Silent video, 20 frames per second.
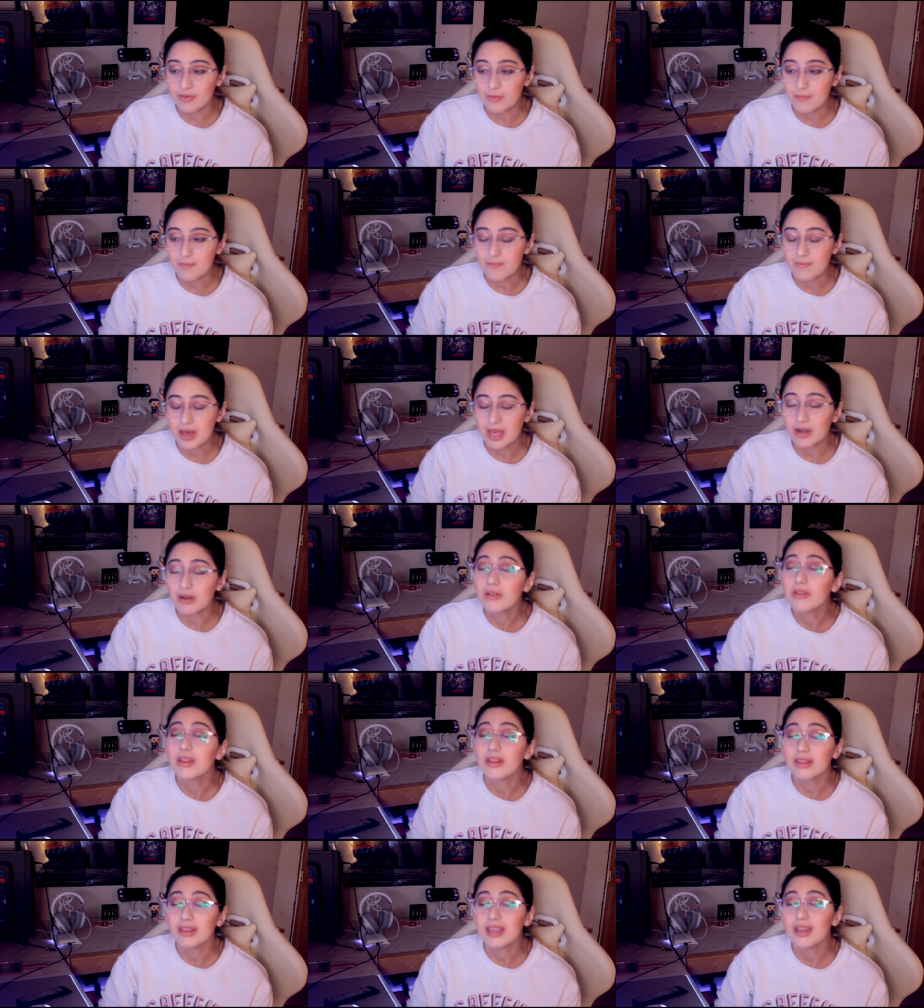even
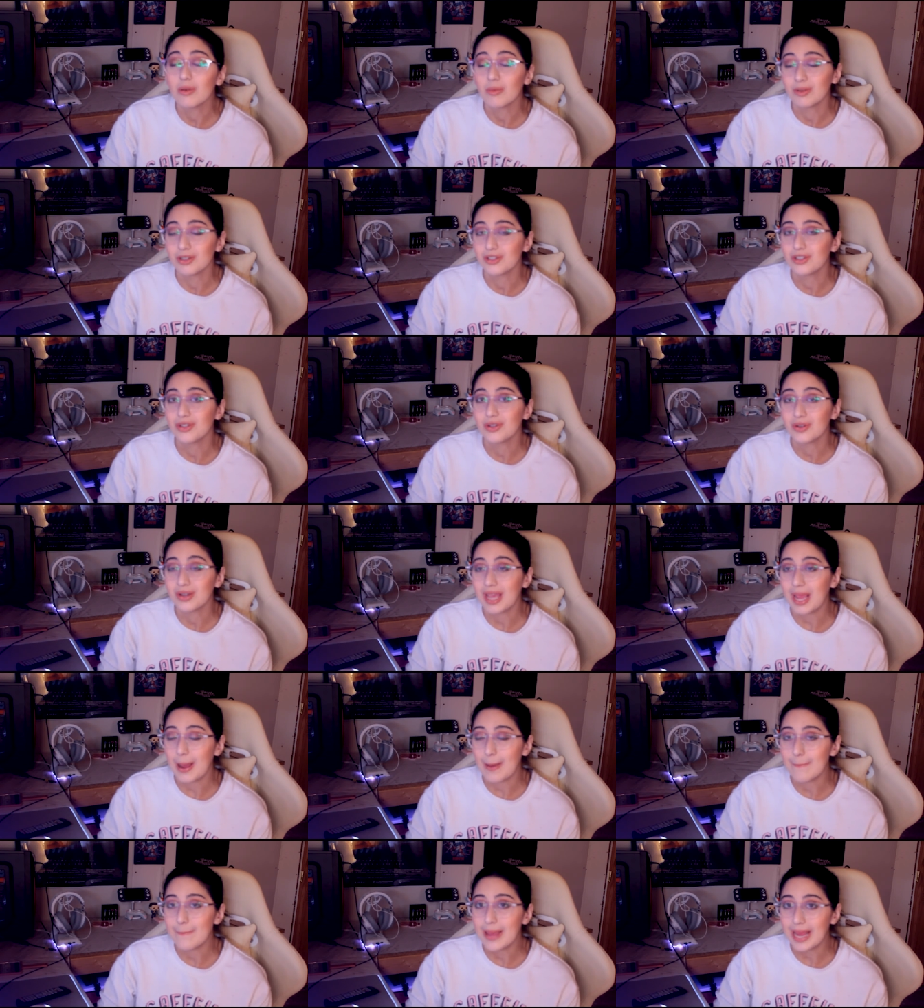better than the original
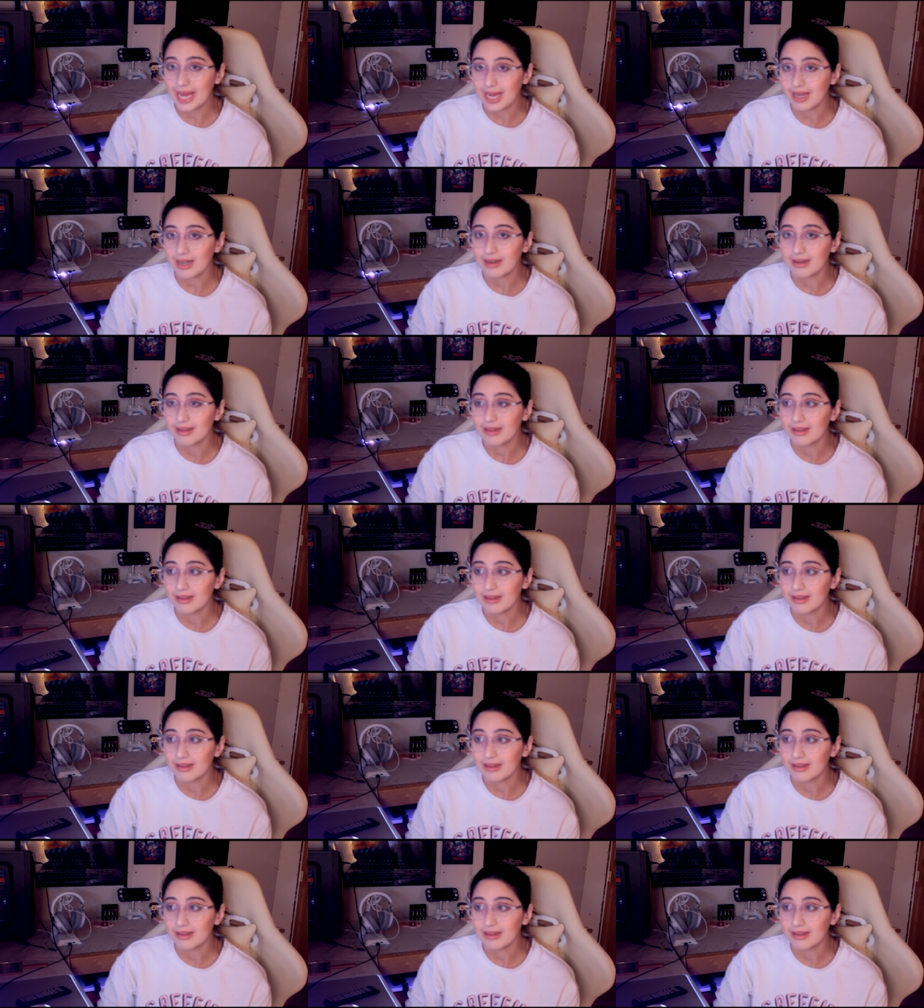campaign.